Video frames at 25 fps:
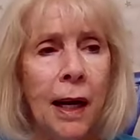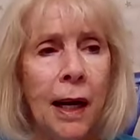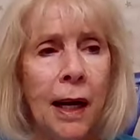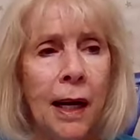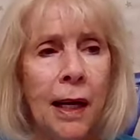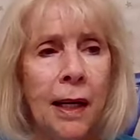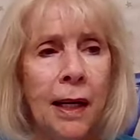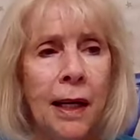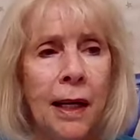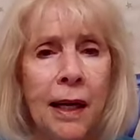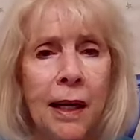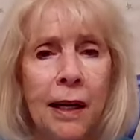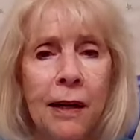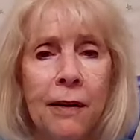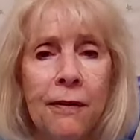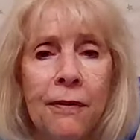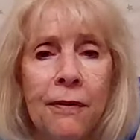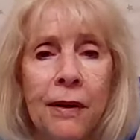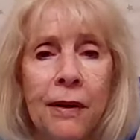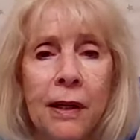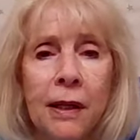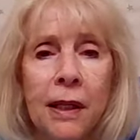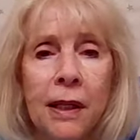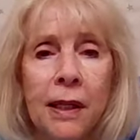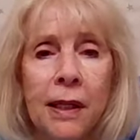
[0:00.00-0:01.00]

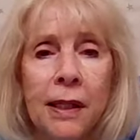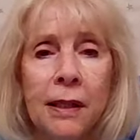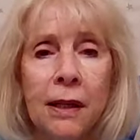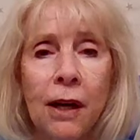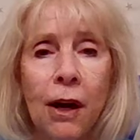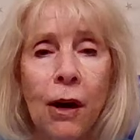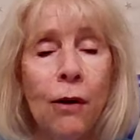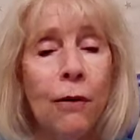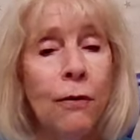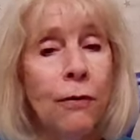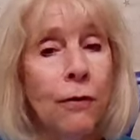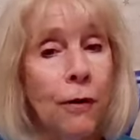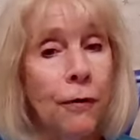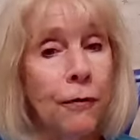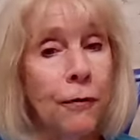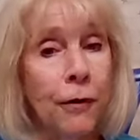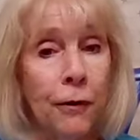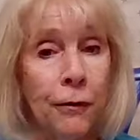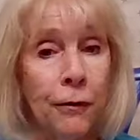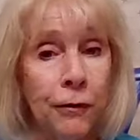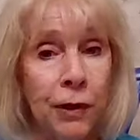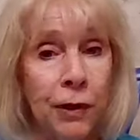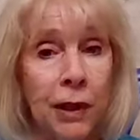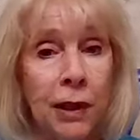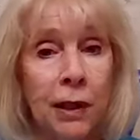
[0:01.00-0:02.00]
have over
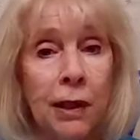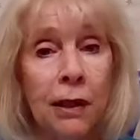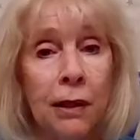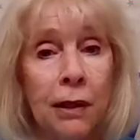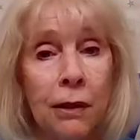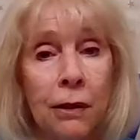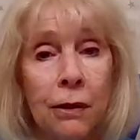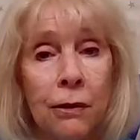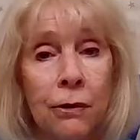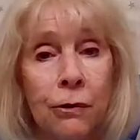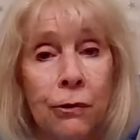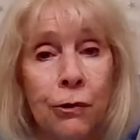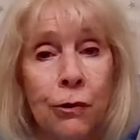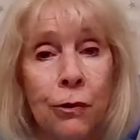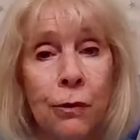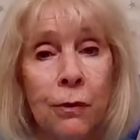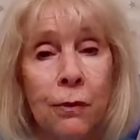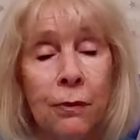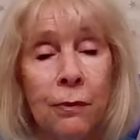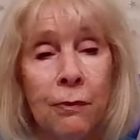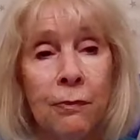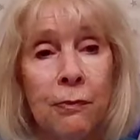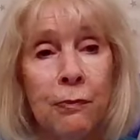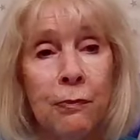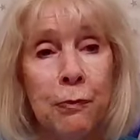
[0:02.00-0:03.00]
50 years
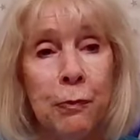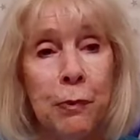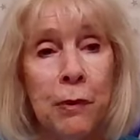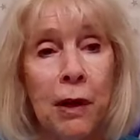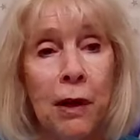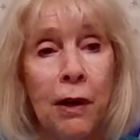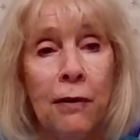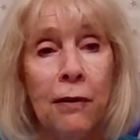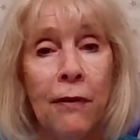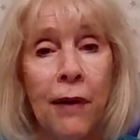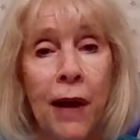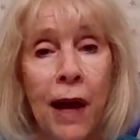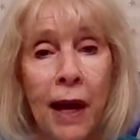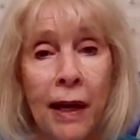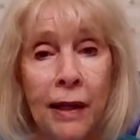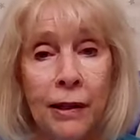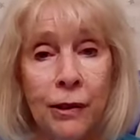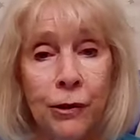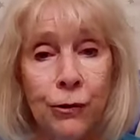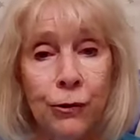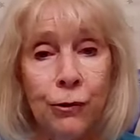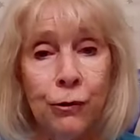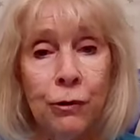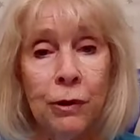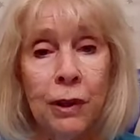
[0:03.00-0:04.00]
of
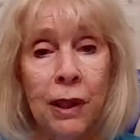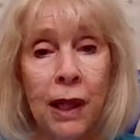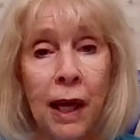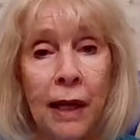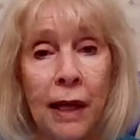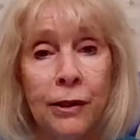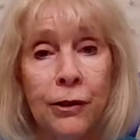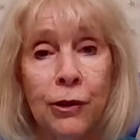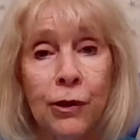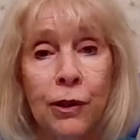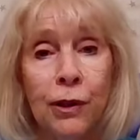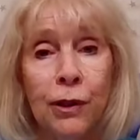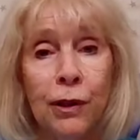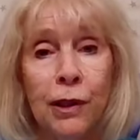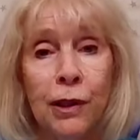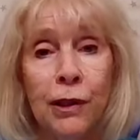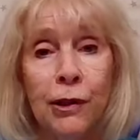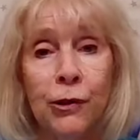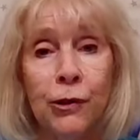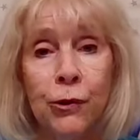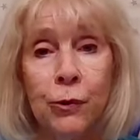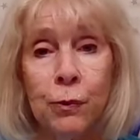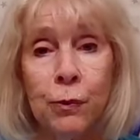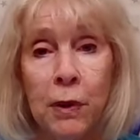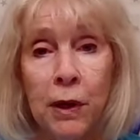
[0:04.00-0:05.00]
astrological
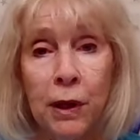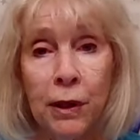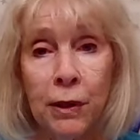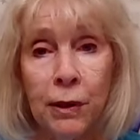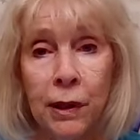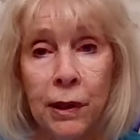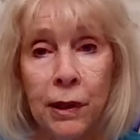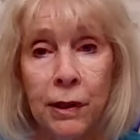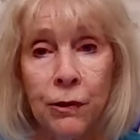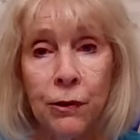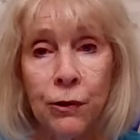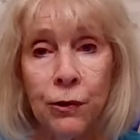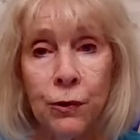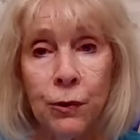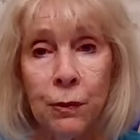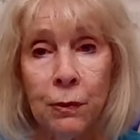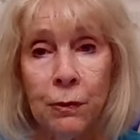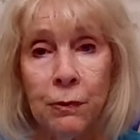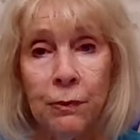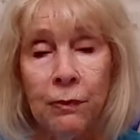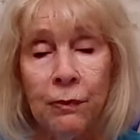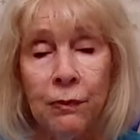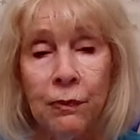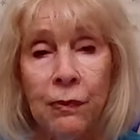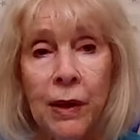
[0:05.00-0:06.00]
experience.
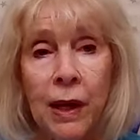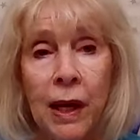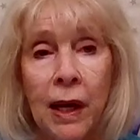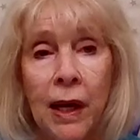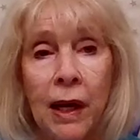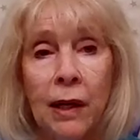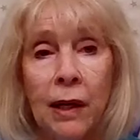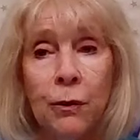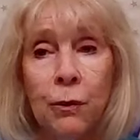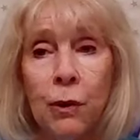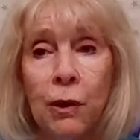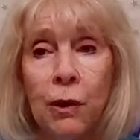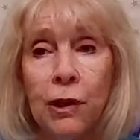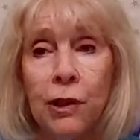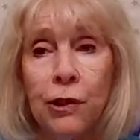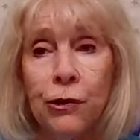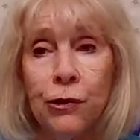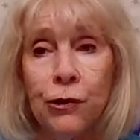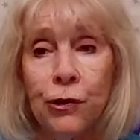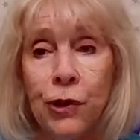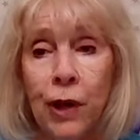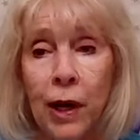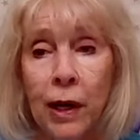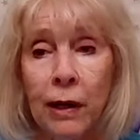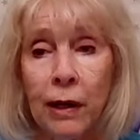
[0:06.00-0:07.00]
I want to
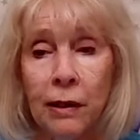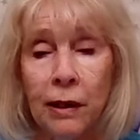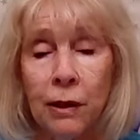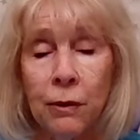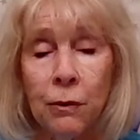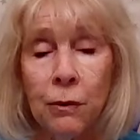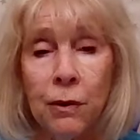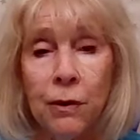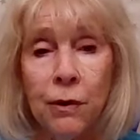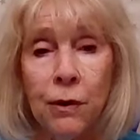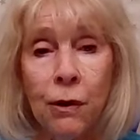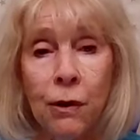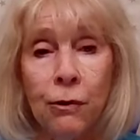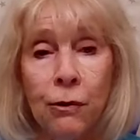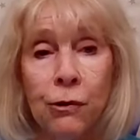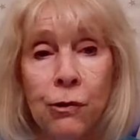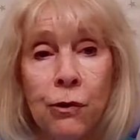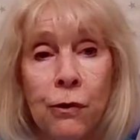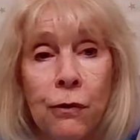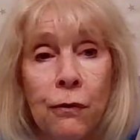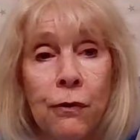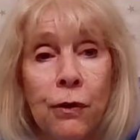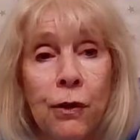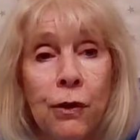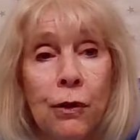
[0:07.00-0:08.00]
share it with
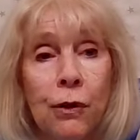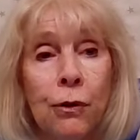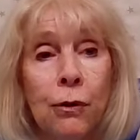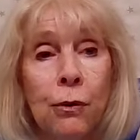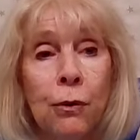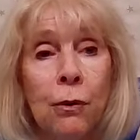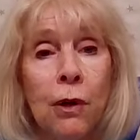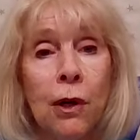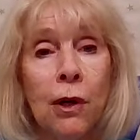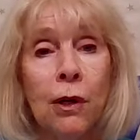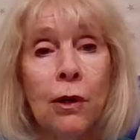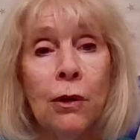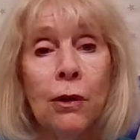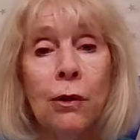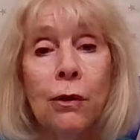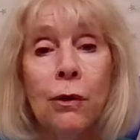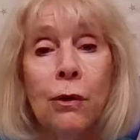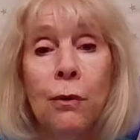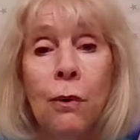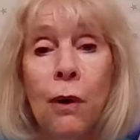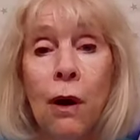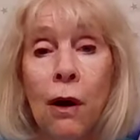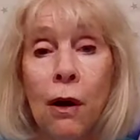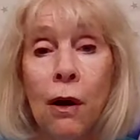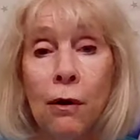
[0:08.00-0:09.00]
those of you
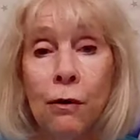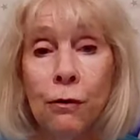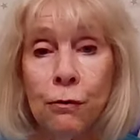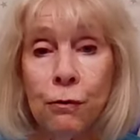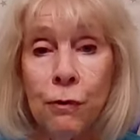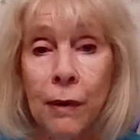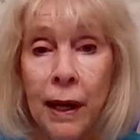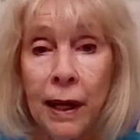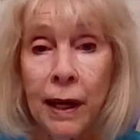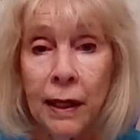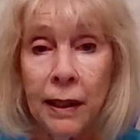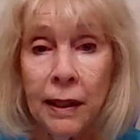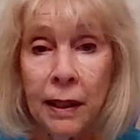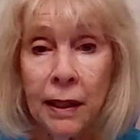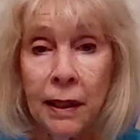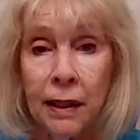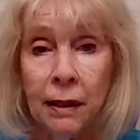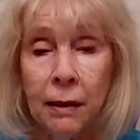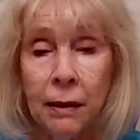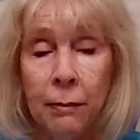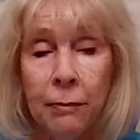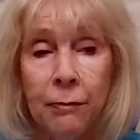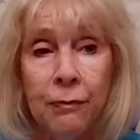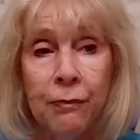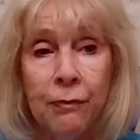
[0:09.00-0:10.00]
who are
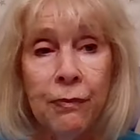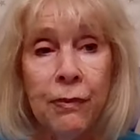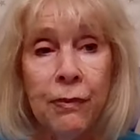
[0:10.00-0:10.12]
ready.